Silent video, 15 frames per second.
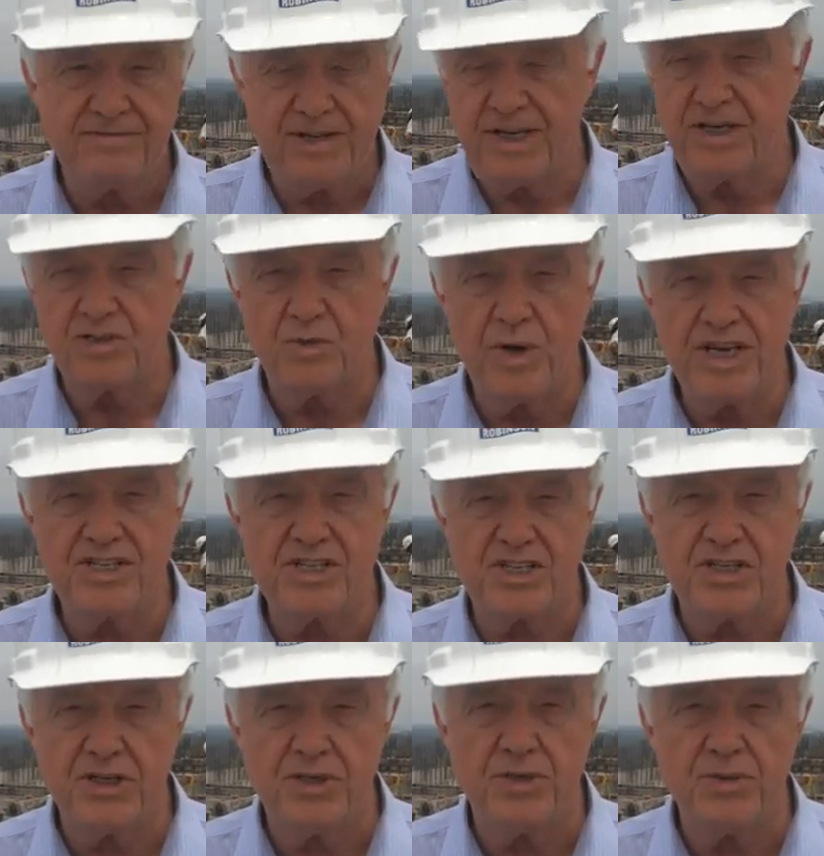Phoenix West
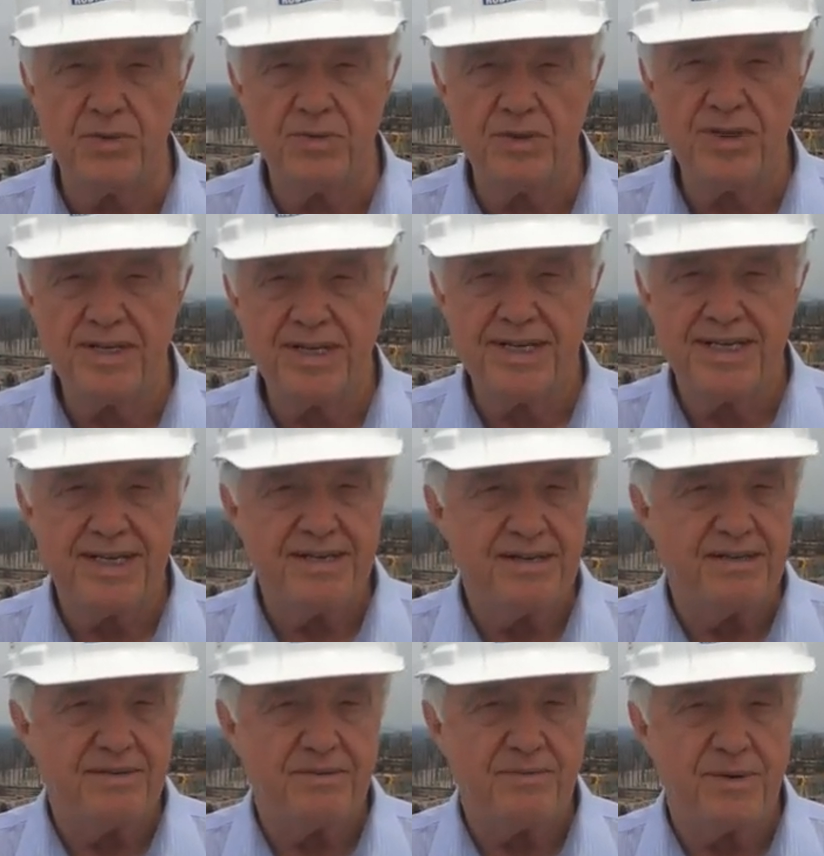2.
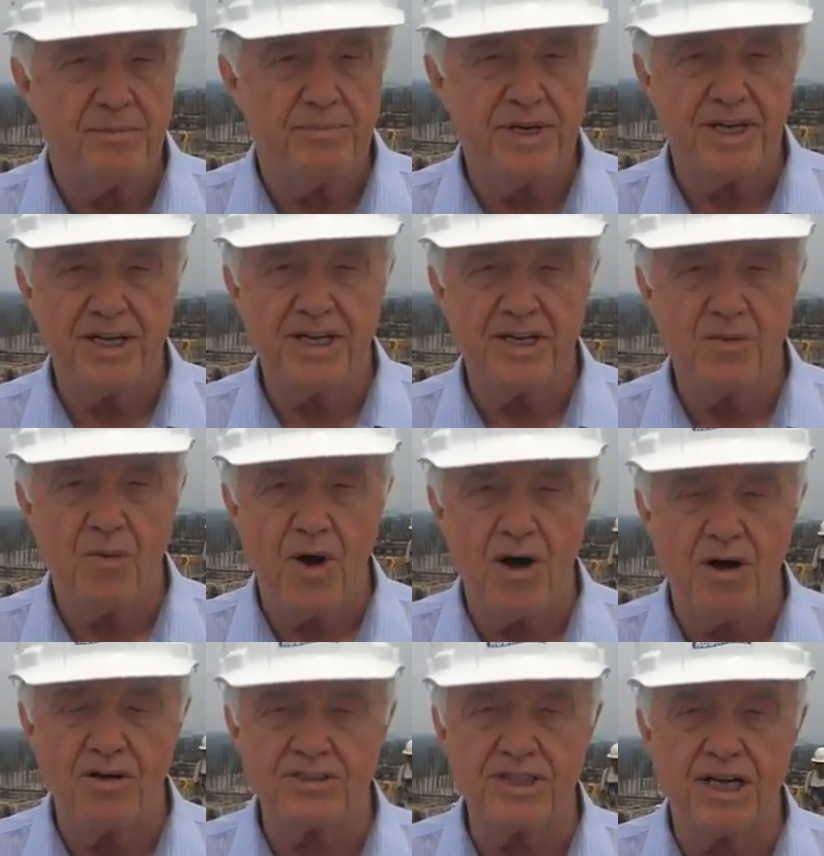We're building the
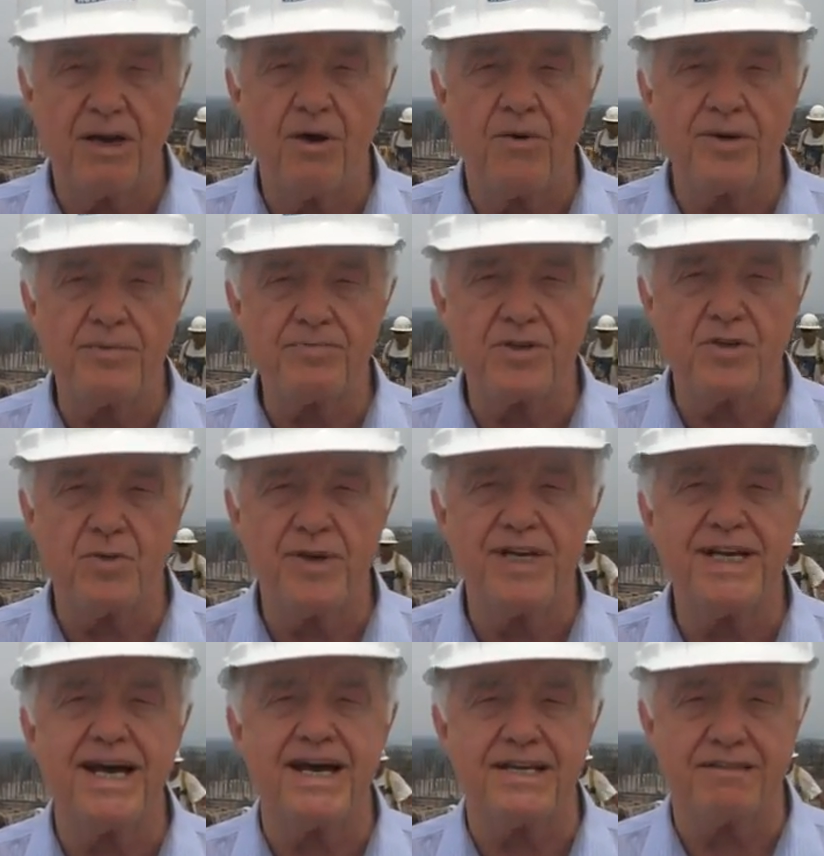walls that'll hold up the
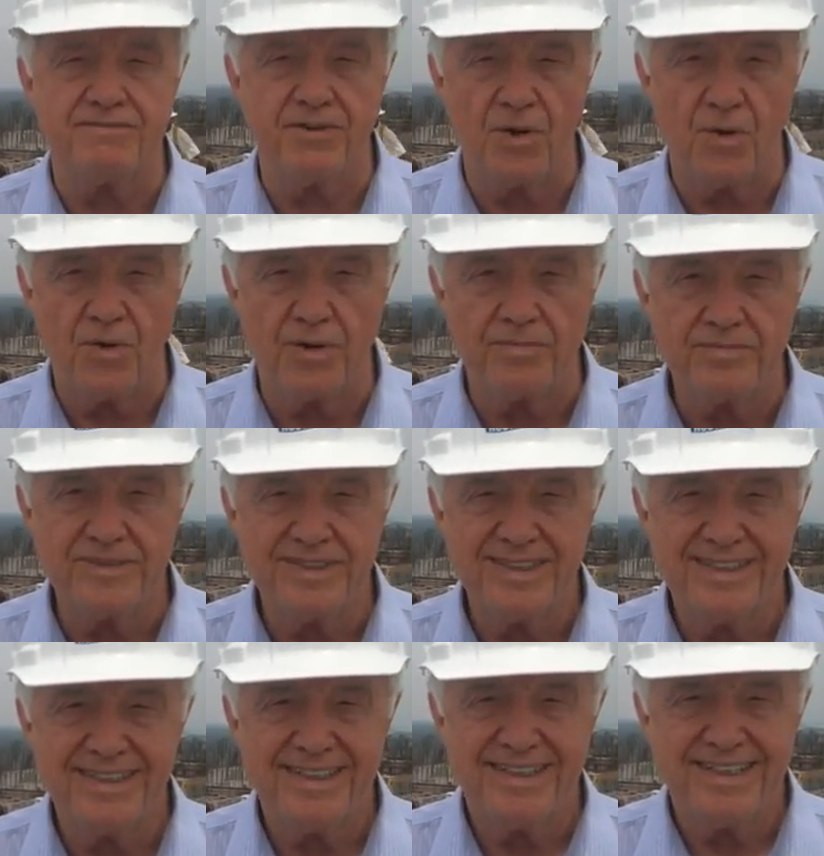29th floor.
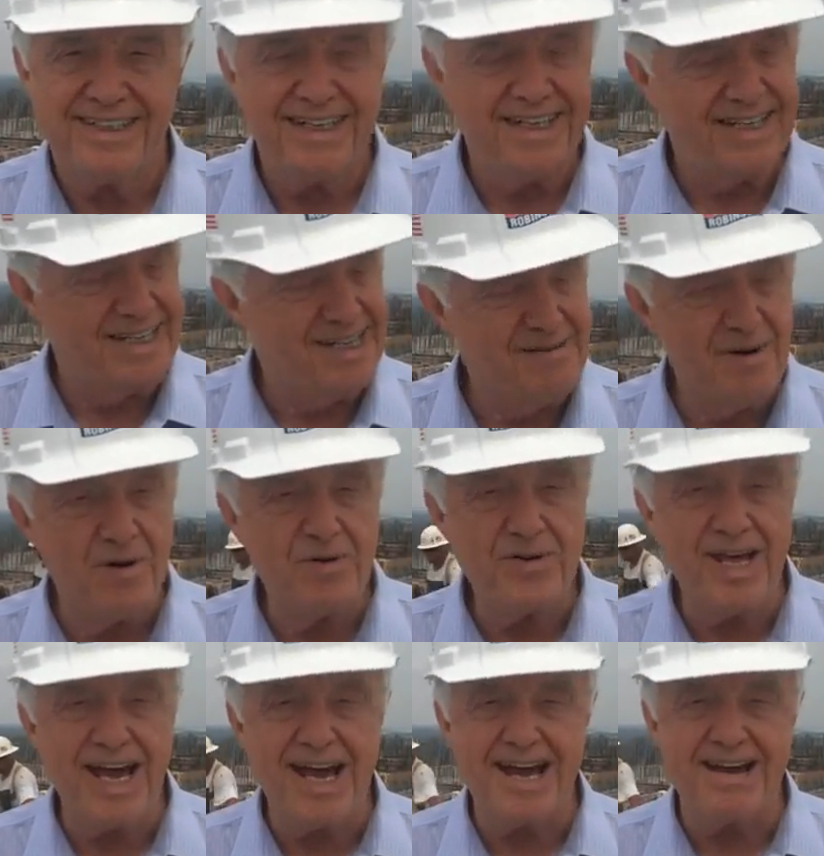You need to come on
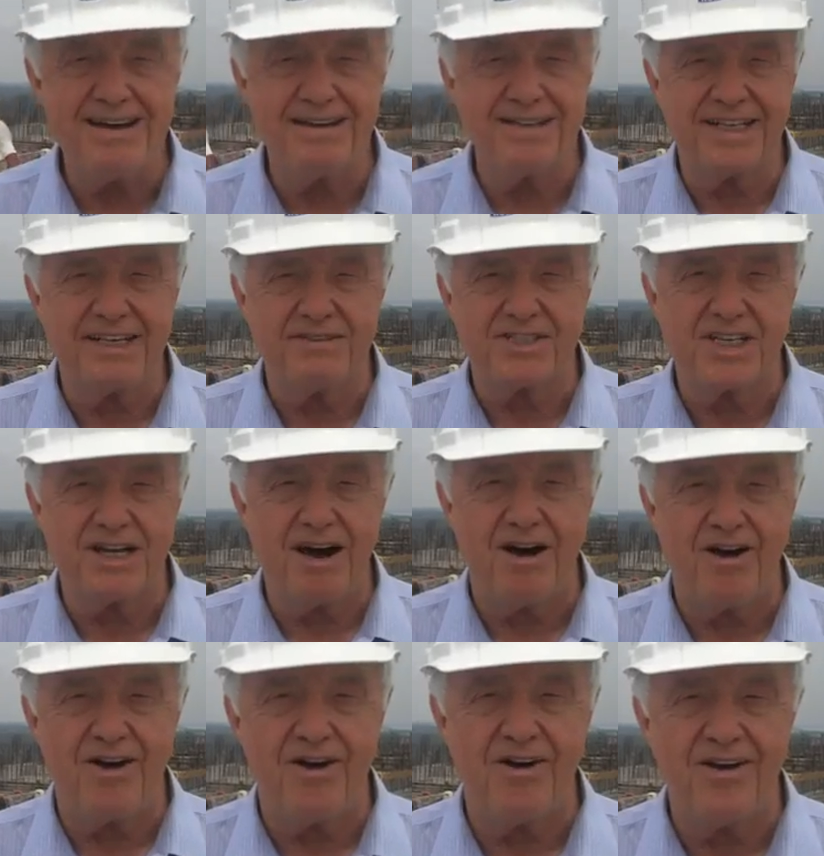down, give us a
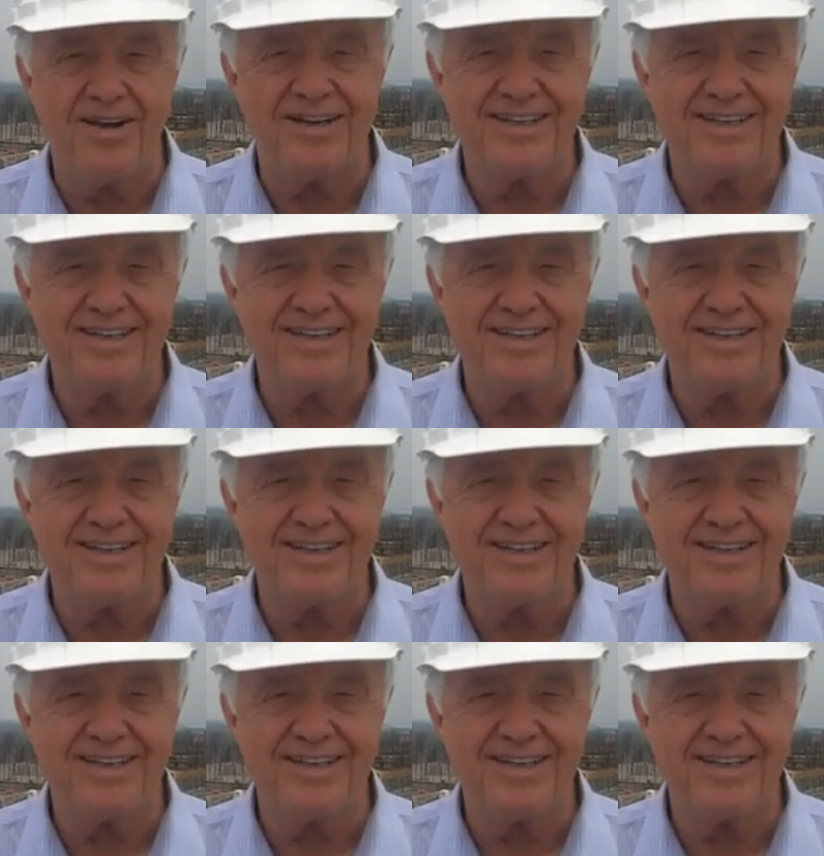call.